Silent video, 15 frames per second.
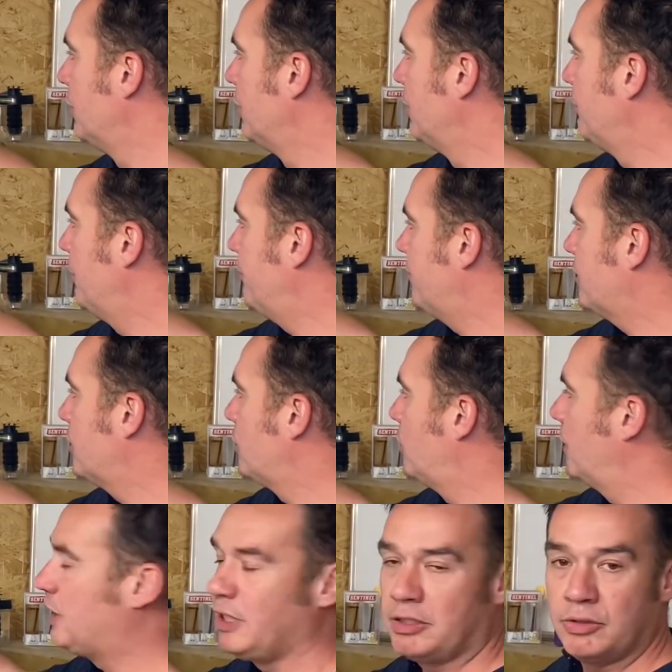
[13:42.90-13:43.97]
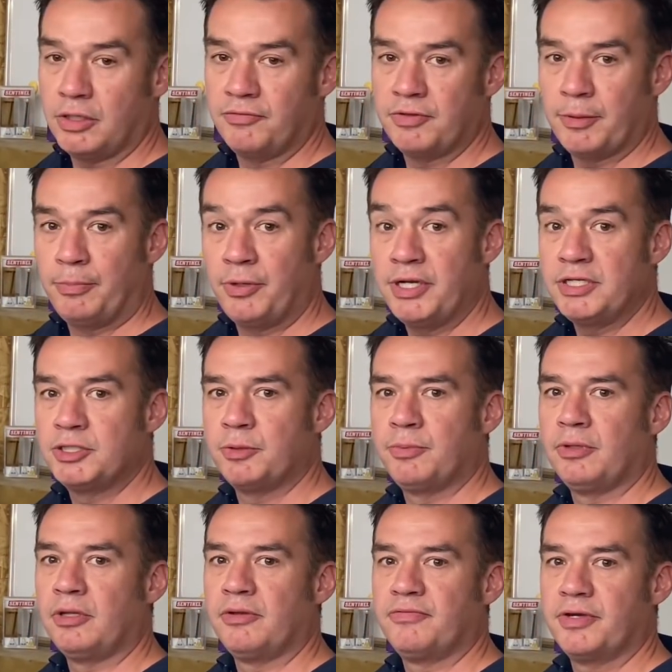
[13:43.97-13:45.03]
but if I can quickly go over the
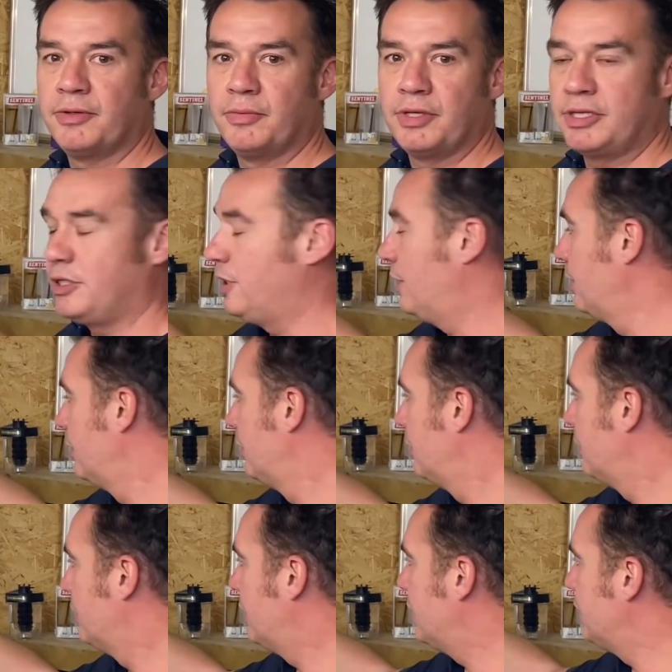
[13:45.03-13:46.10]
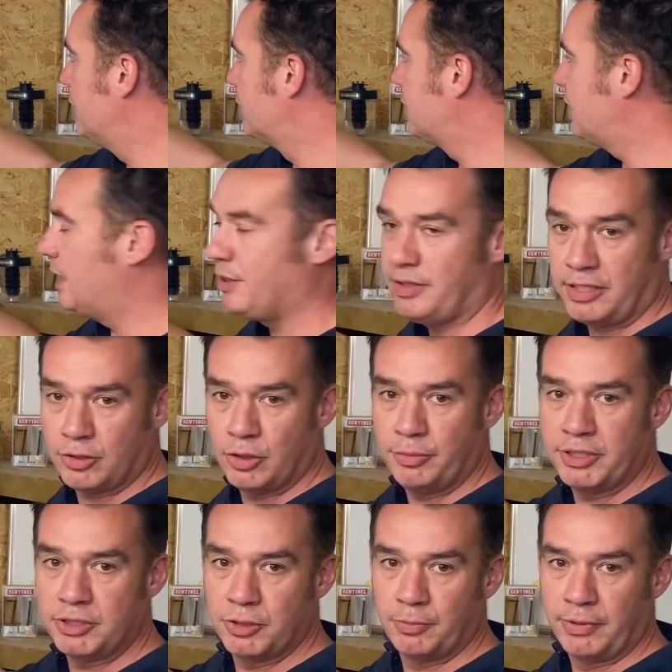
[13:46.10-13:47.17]
principle of it with you, then you'll see how they come
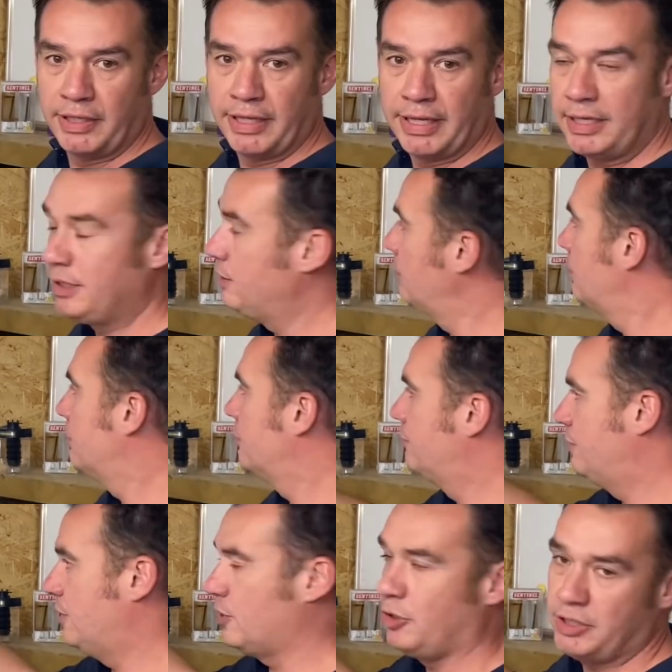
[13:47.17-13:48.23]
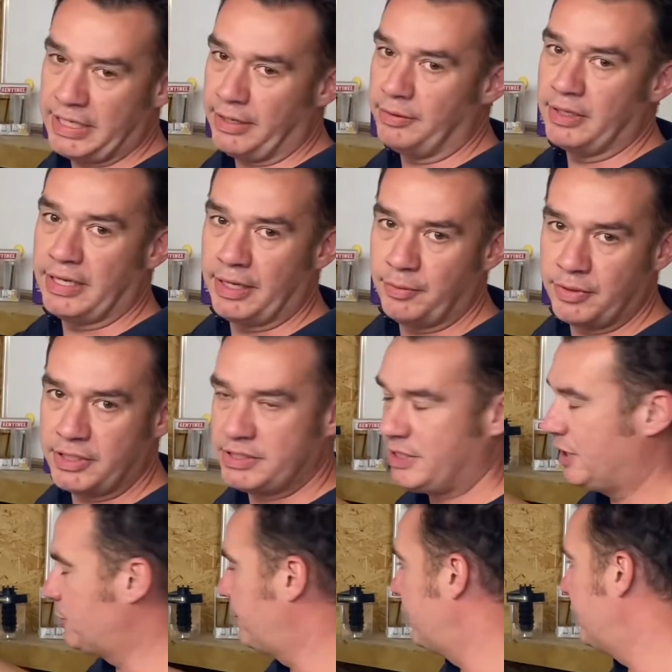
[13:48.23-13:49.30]
into play further on down the line with this
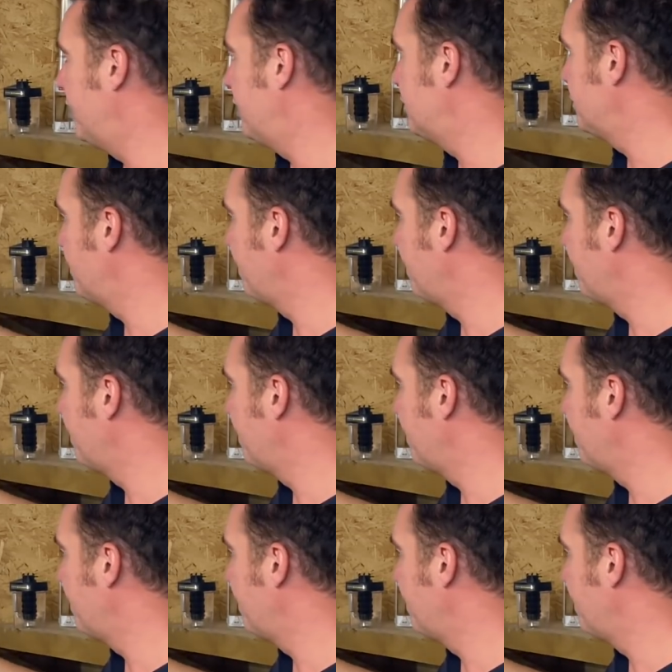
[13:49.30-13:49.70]
explanation.